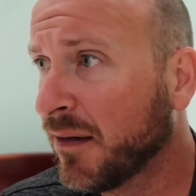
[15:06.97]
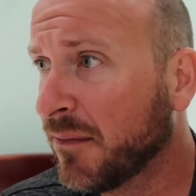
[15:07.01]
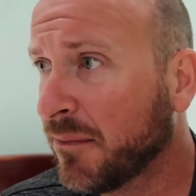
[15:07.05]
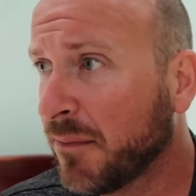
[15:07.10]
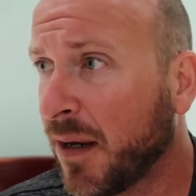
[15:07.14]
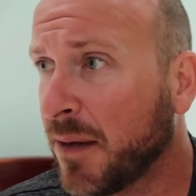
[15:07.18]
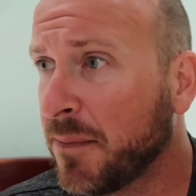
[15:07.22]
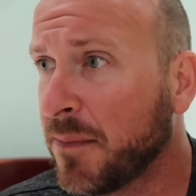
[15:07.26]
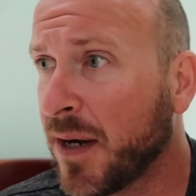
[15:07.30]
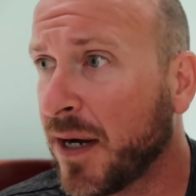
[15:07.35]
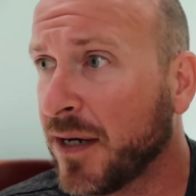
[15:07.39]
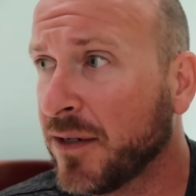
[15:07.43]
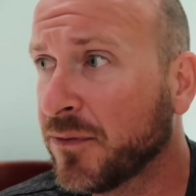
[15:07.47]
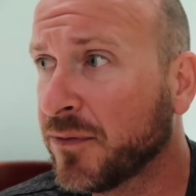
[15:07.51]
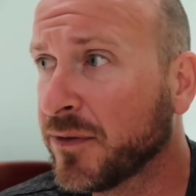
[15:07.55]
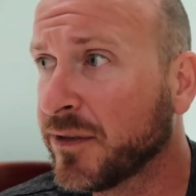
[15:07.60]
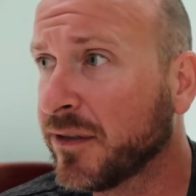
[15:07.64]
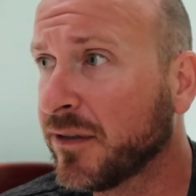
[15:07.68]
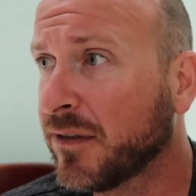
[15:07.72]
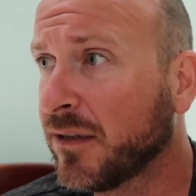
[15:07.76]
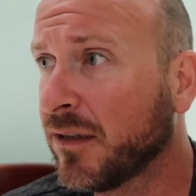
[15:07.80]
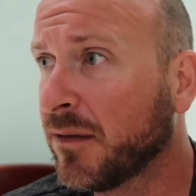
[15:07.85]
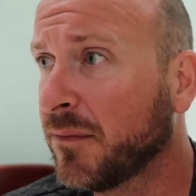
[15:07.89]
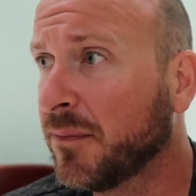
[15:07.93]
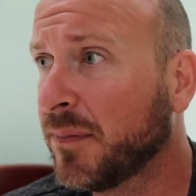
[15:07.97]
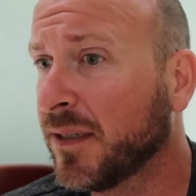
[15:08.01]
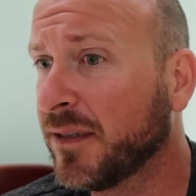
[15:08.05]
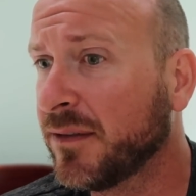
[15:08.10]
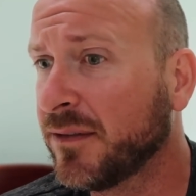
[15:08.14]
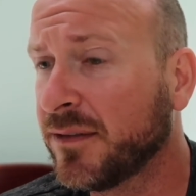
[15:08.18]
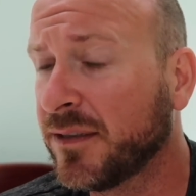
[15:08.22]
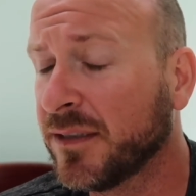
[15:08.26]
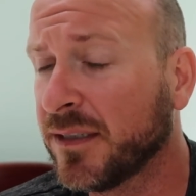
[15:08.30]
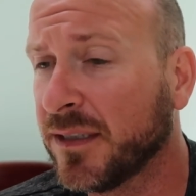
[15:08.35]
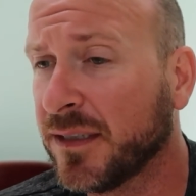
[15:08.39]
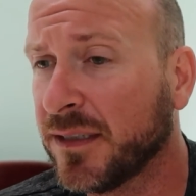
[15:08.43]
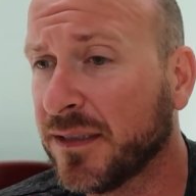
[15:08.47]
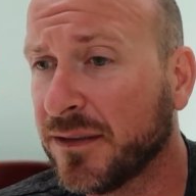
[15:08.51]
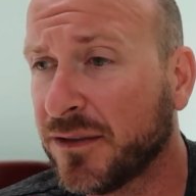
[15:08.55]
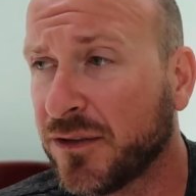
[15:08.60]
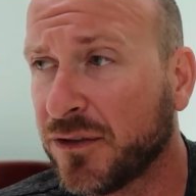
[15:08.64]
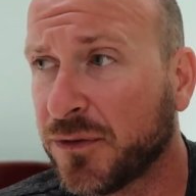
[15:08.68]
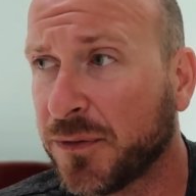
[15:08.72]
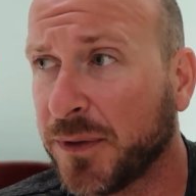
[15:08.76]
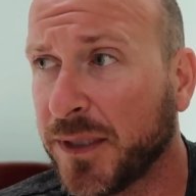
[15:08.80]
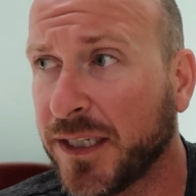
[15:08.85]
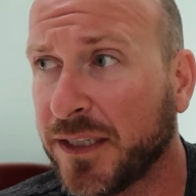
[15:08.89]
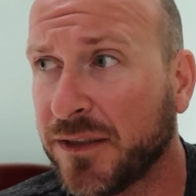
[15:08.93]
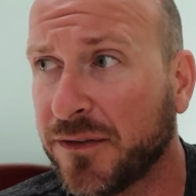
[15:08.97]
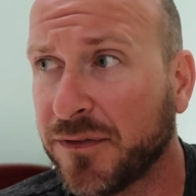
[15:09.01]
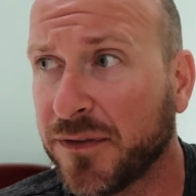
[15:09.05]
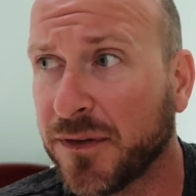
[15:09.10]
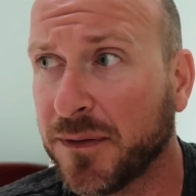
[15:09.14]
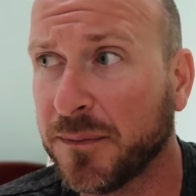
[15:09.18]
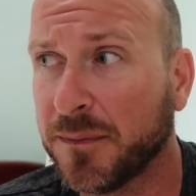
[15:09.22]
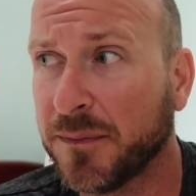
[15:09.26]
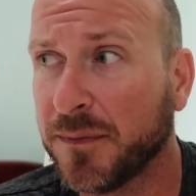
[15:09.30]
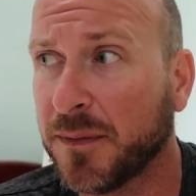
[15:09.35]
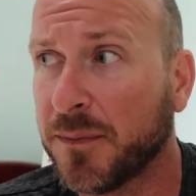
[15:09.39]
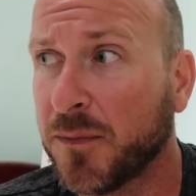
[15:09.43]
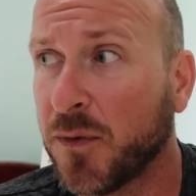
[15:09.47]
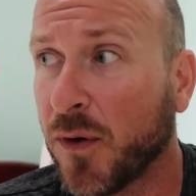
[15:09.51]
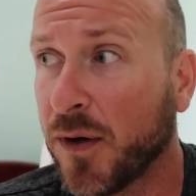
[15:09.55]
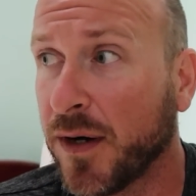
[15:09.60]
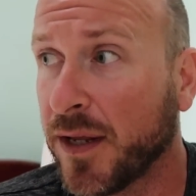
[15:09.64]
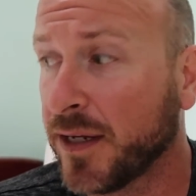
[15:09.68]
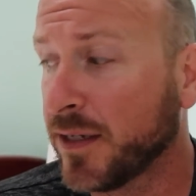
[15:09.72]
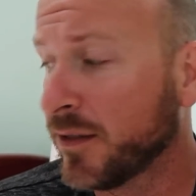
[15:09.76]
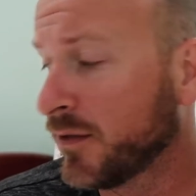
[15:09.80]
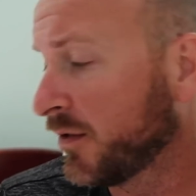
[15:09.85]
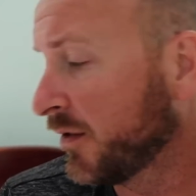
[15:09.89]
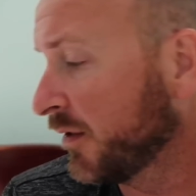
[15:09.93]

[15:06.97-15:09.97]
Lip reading: My mind was a little bit tweaked from the morning,